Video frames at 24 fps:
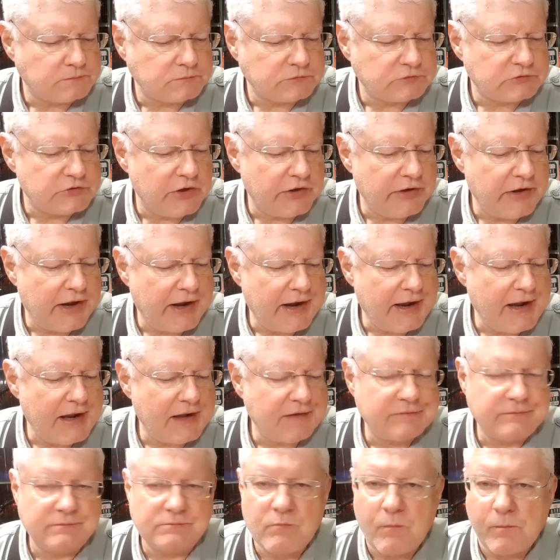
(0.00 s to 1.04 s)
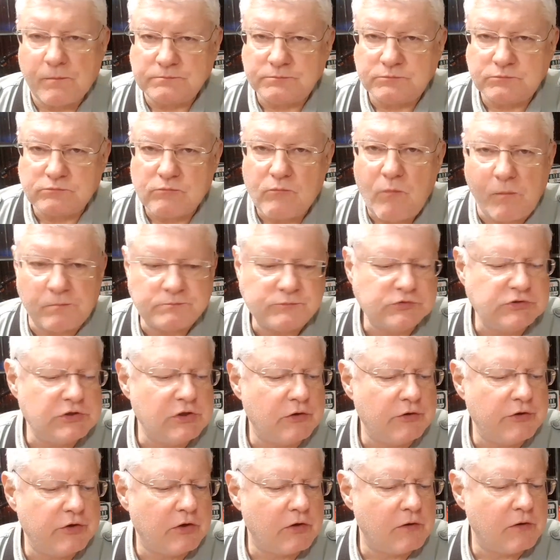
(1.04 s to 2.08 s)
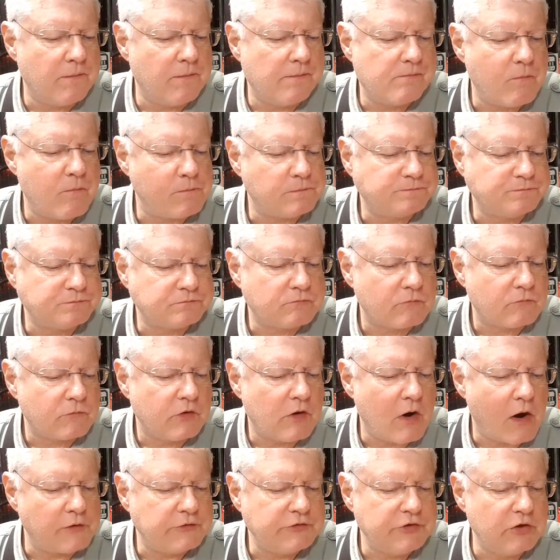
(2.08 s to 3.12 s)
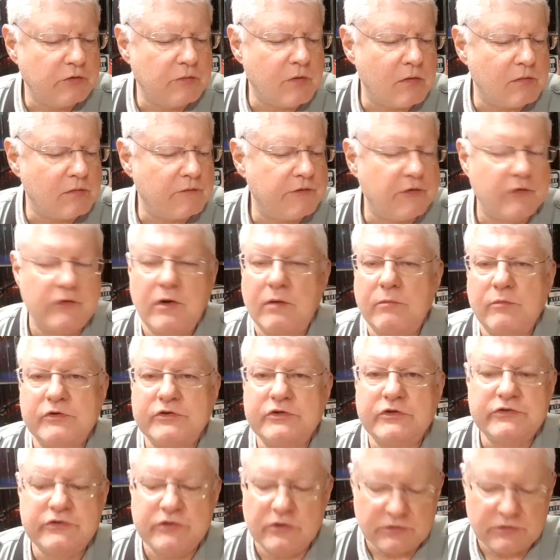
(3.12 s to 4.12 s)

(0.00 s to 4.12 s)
then they have, you know, your mobile phone number, so it's